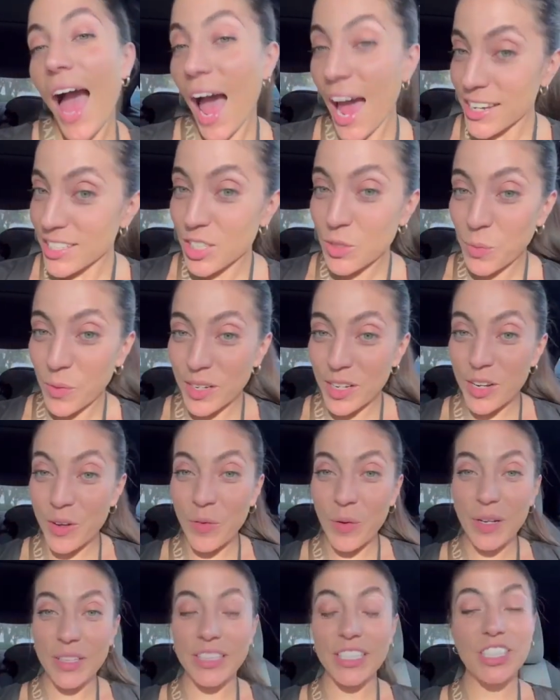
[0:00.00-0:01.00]
I just wanted
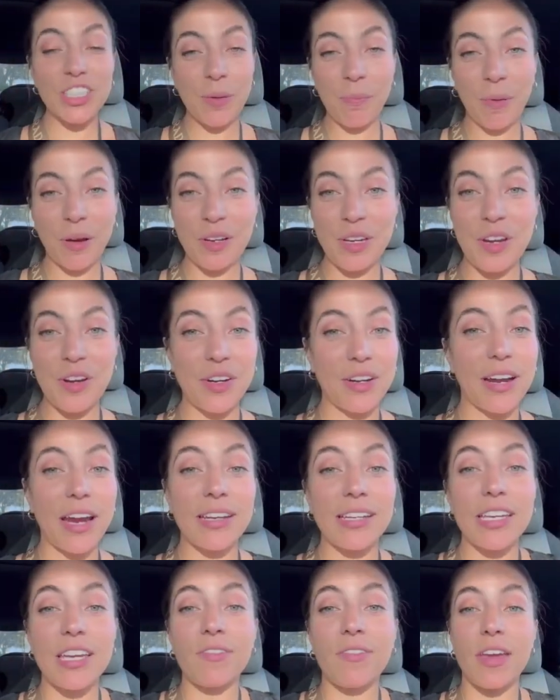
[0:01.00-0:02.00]
to quickly jump on here
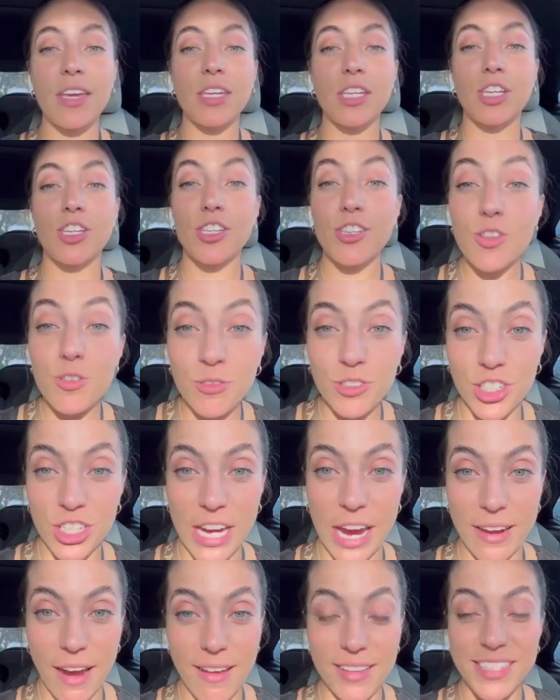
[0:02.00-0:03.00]
and give a huge
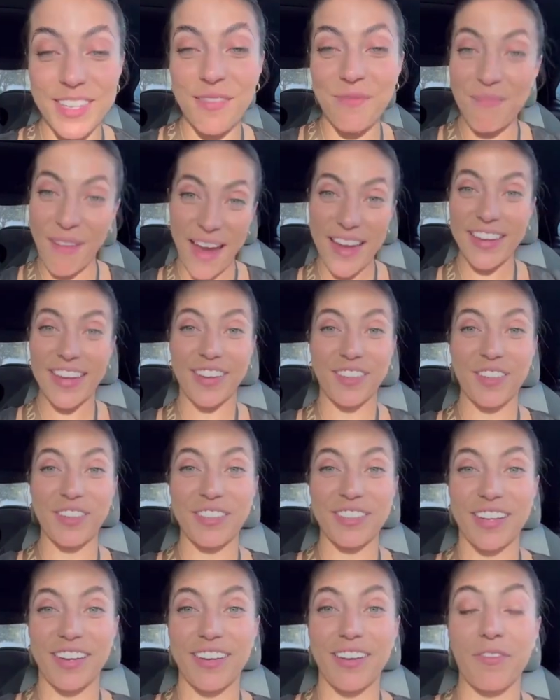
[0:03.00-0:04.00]
shout out to Matt
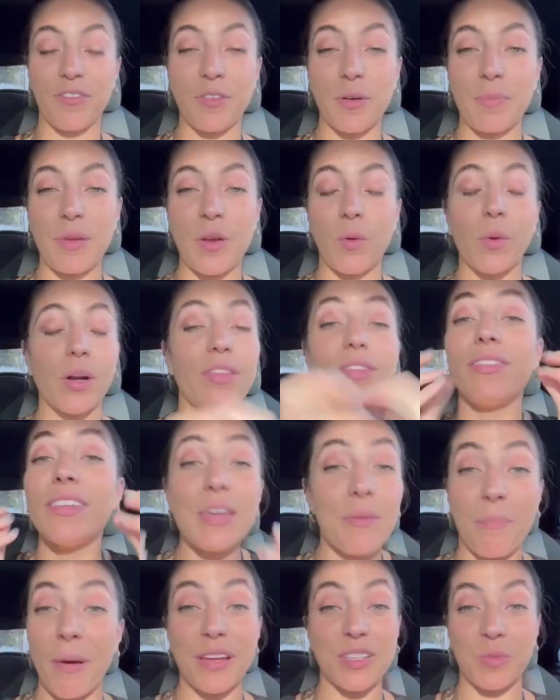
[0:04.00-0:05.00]
Anderson for being one of
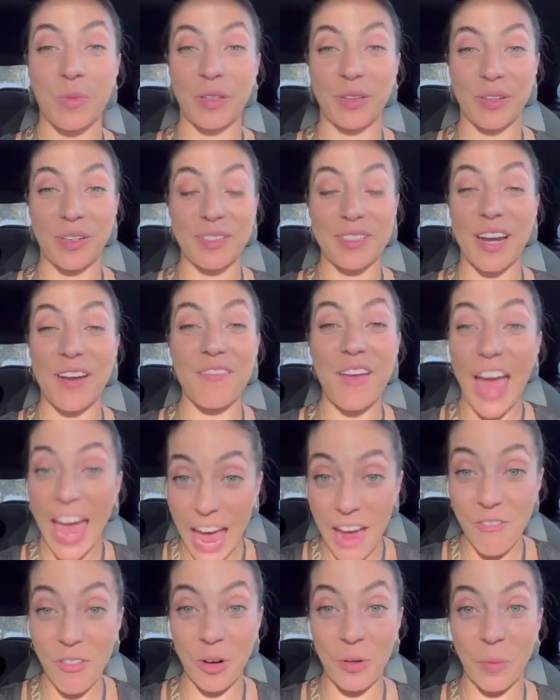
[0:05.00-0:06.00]
the best realtors I've
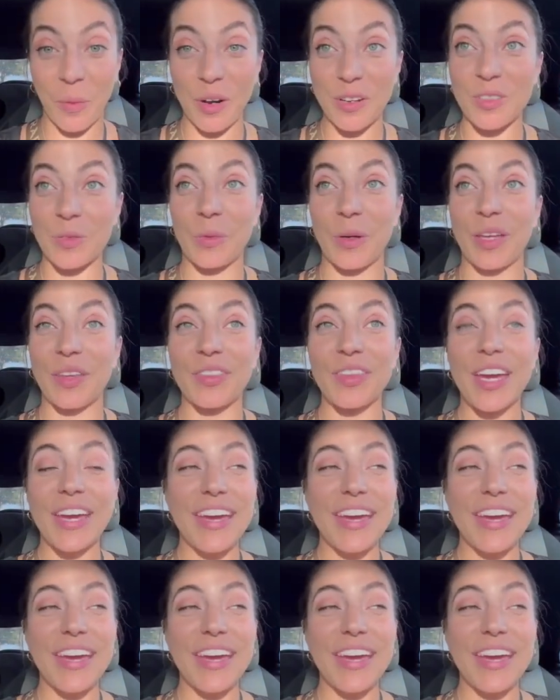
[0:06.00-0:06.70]
ever worked with.